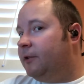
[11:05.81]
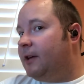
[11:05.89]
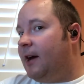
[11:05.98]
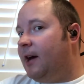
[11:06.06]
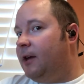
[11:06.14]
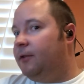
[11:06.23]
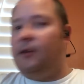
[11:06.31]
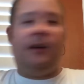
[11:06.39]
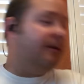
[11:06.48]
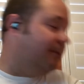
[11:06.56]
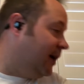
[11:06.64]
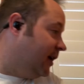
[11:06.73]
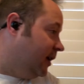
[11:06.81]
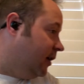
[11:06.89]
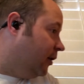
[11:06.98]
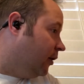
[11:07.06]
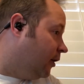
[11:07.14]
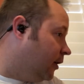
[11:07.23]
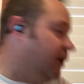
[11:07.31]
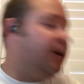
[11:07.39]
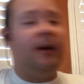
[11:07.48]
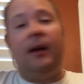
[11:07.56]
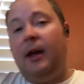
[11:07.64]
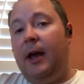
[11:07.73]
guys in my ear,
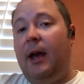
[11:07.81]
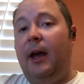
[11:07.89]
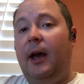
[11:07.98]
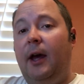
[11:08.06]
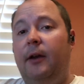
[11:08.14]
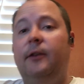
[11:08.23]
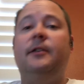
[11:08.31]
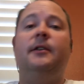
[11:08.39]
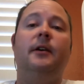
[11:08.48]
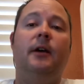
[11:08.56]
and